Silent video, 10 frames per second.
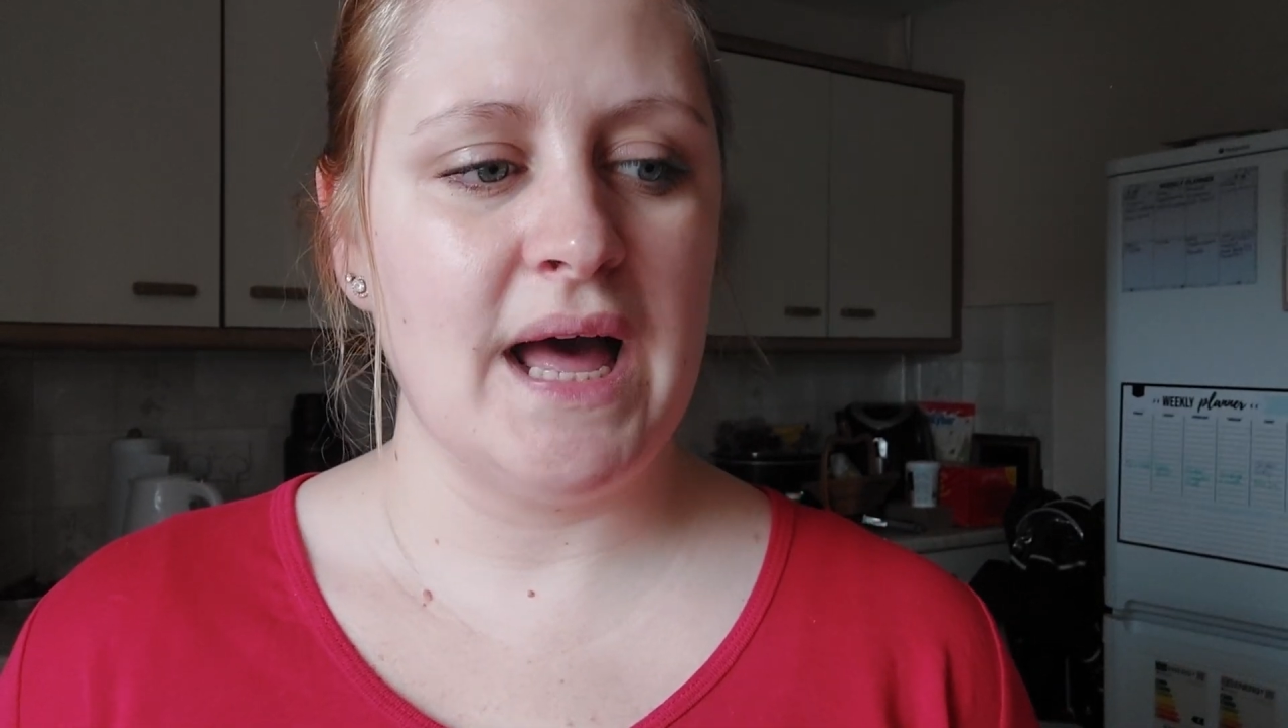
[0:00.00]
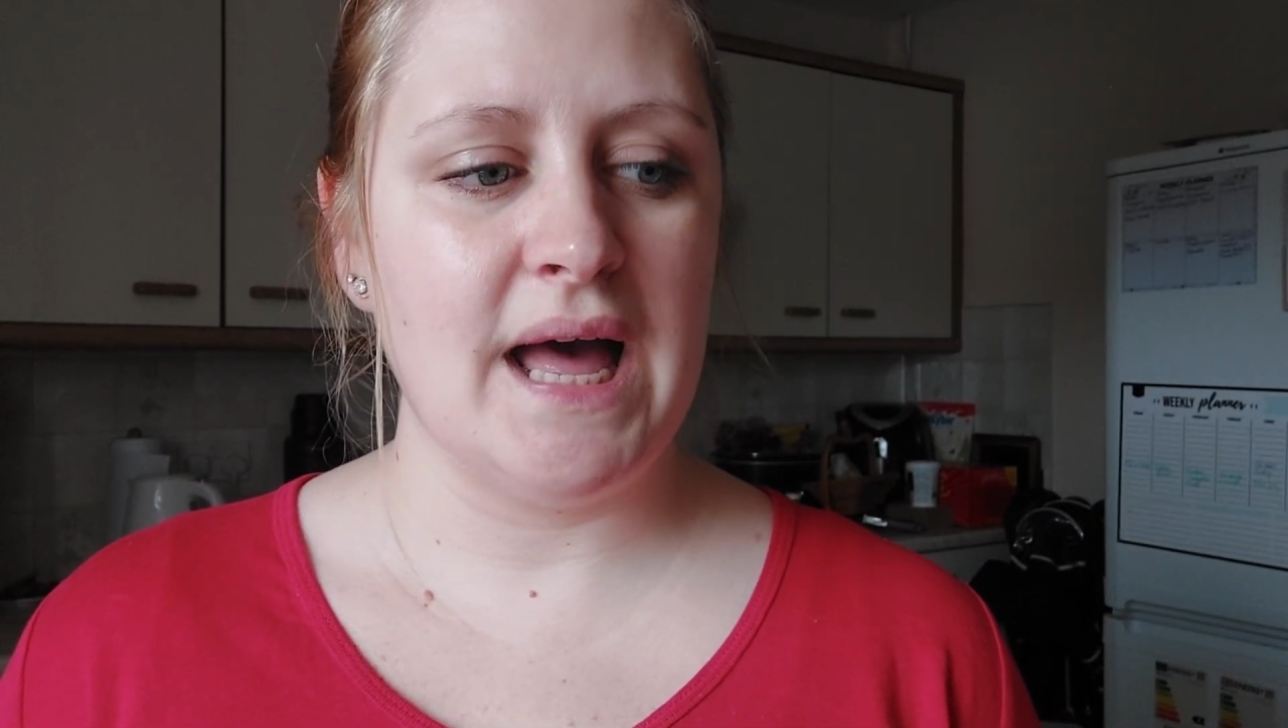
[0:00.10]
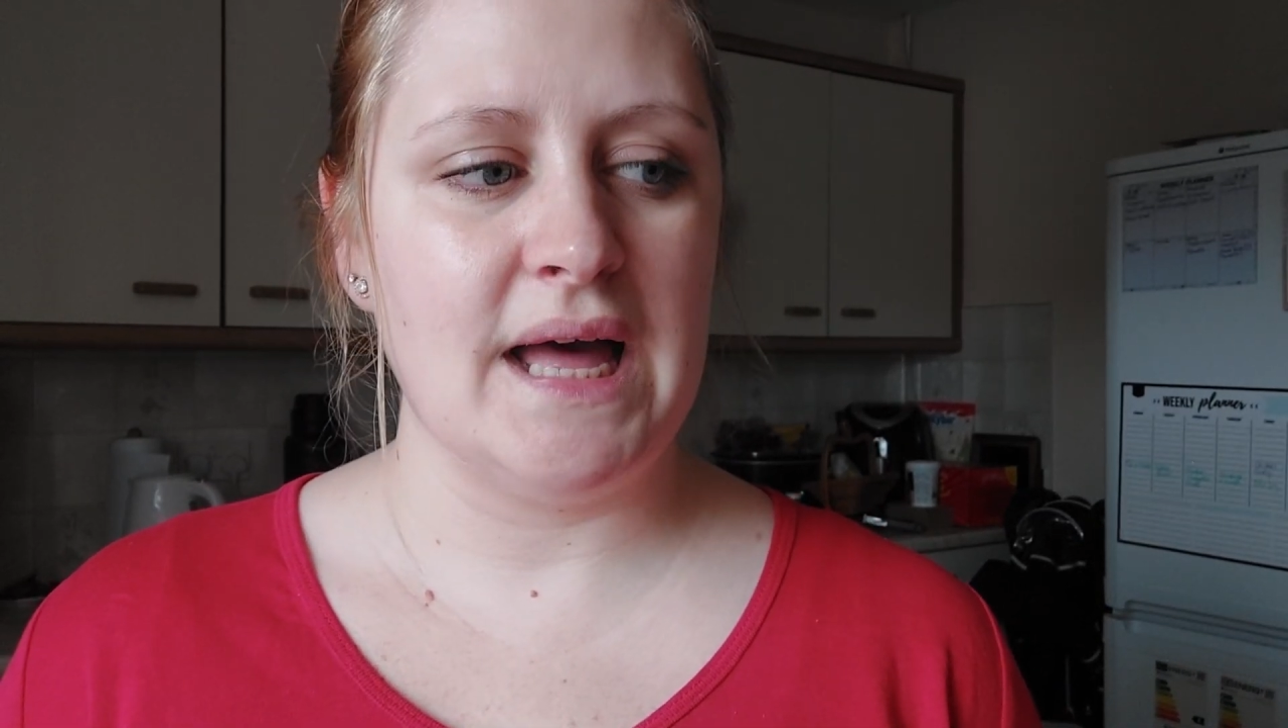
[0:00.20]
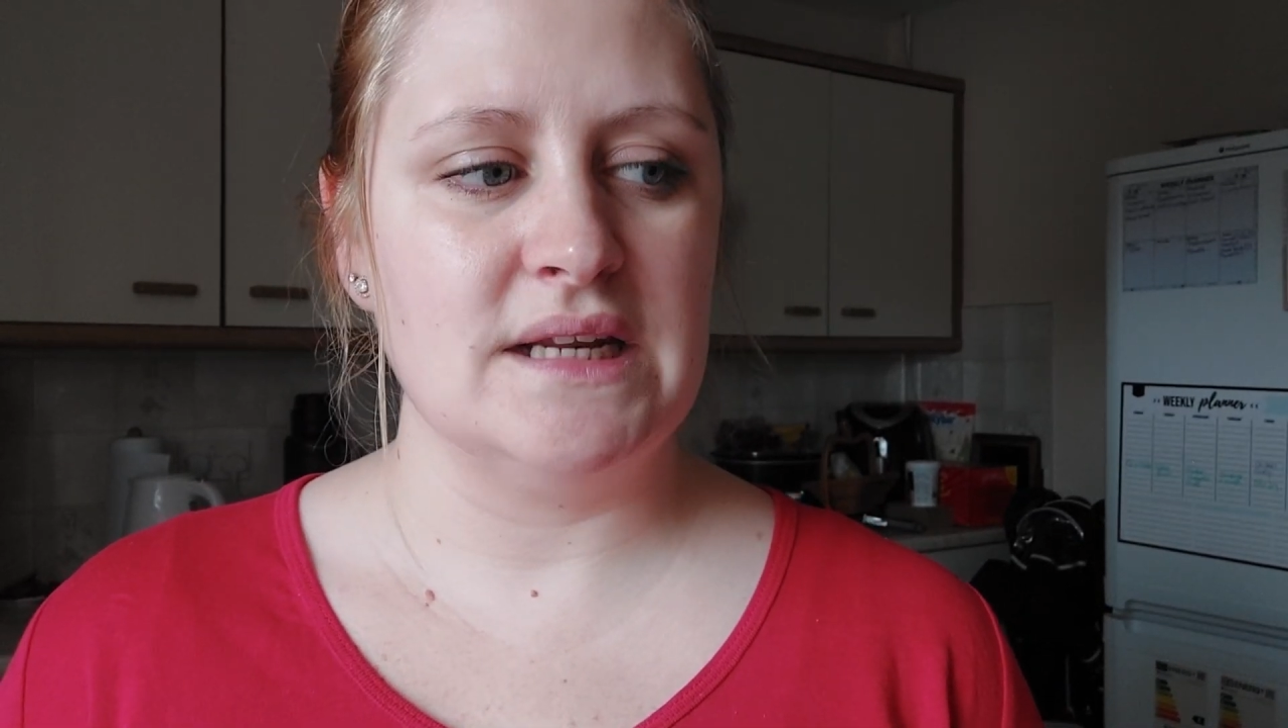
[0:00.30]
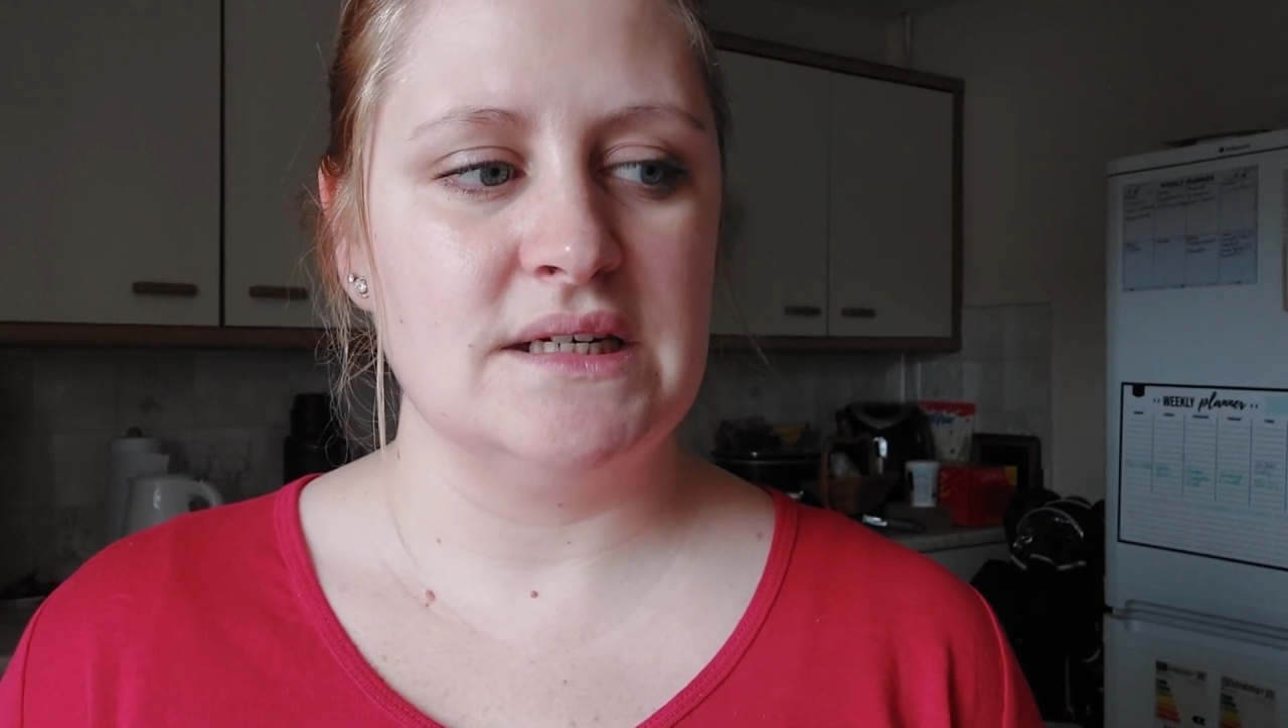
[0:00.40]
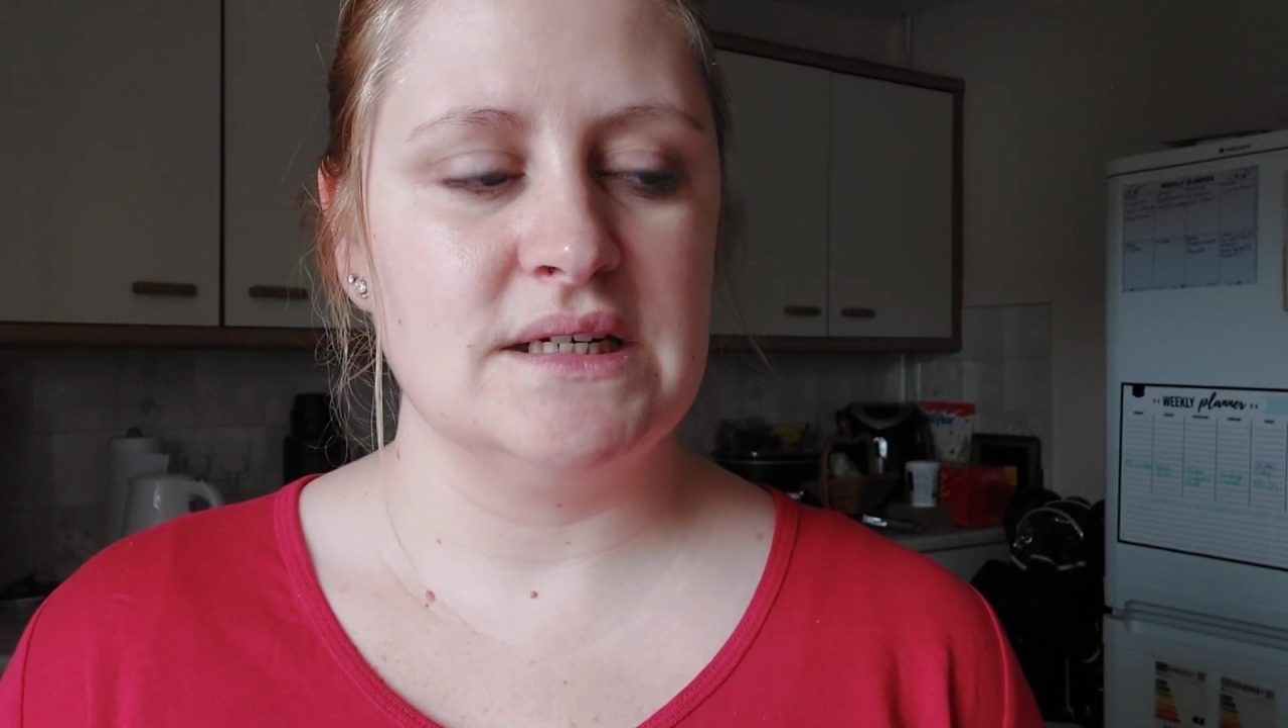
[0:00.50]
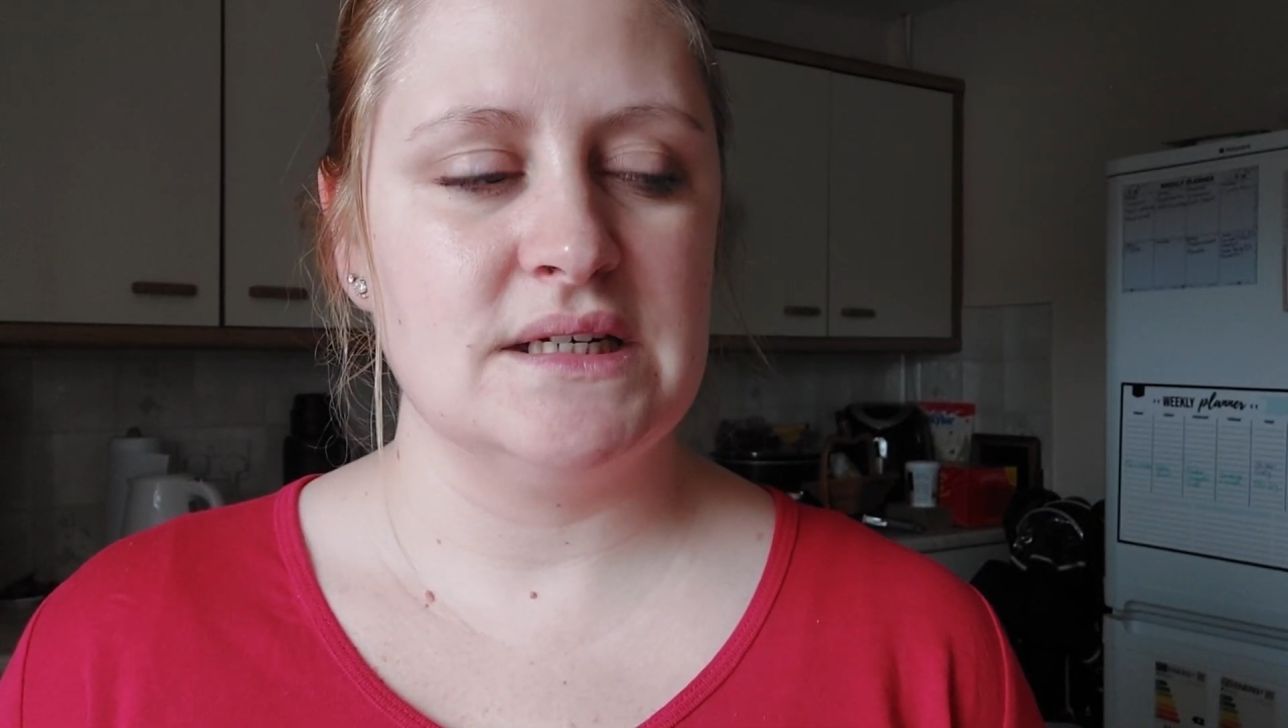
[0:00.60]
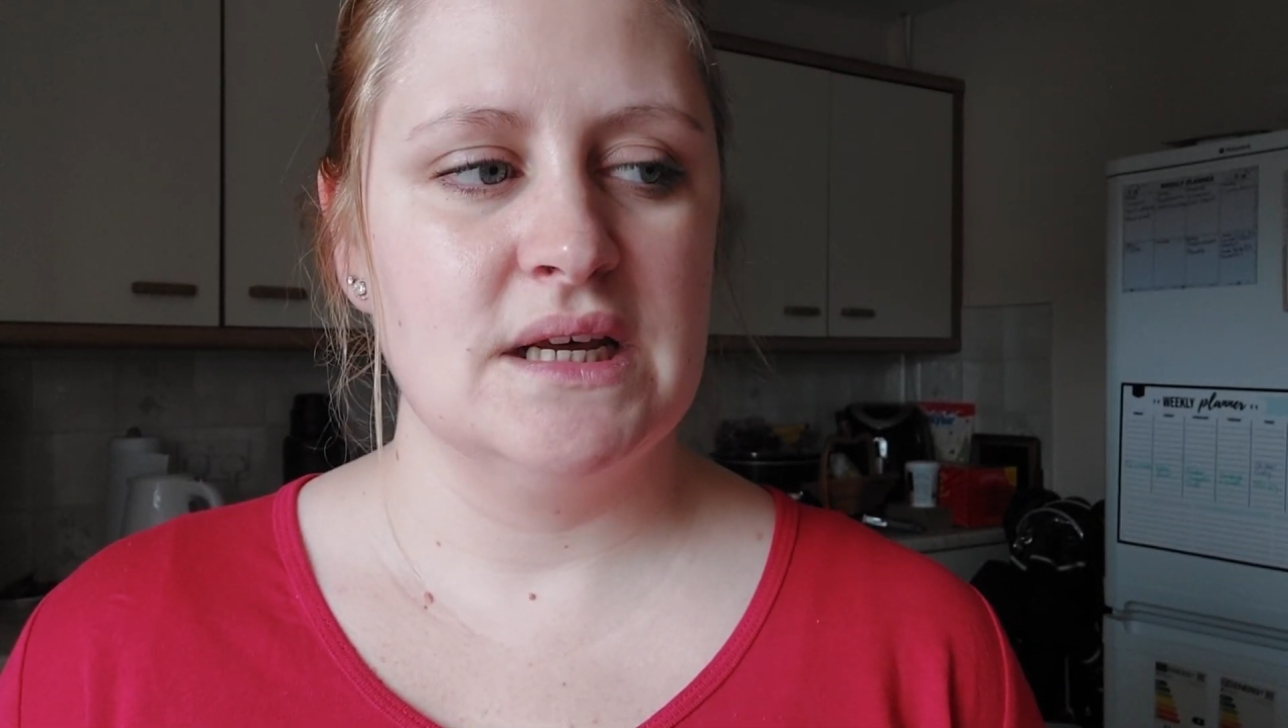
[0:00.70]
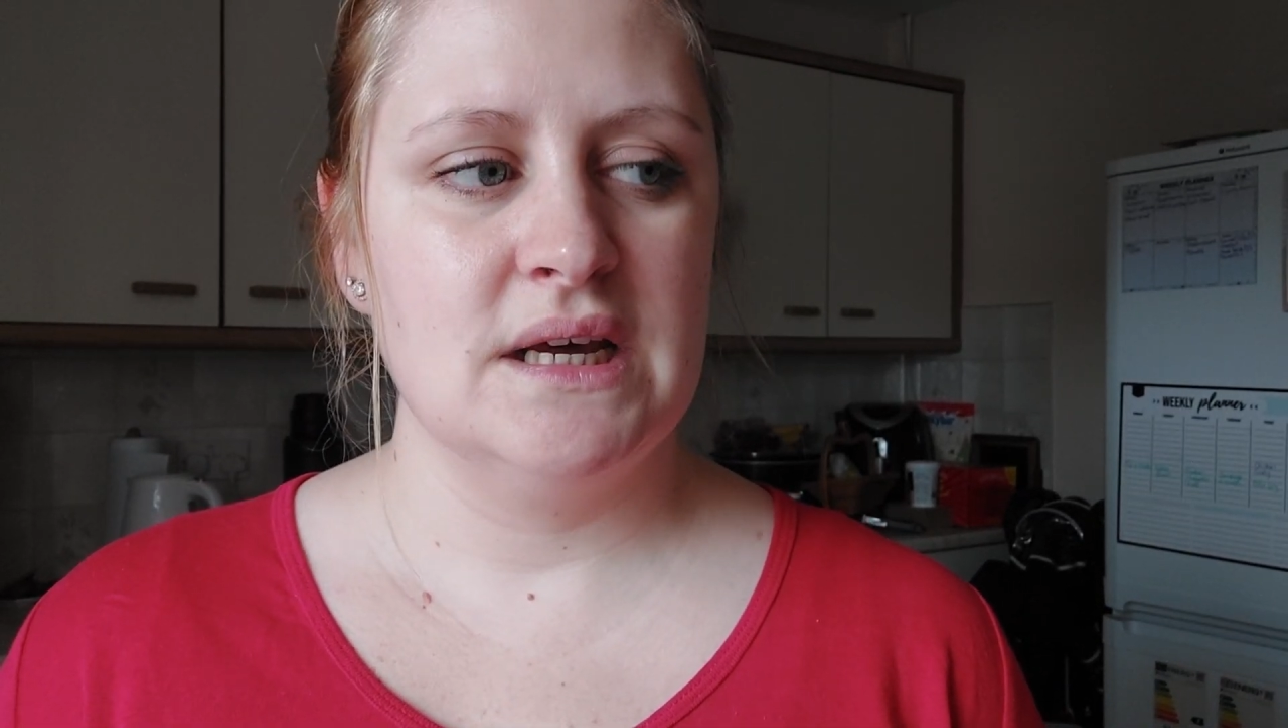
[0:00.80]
and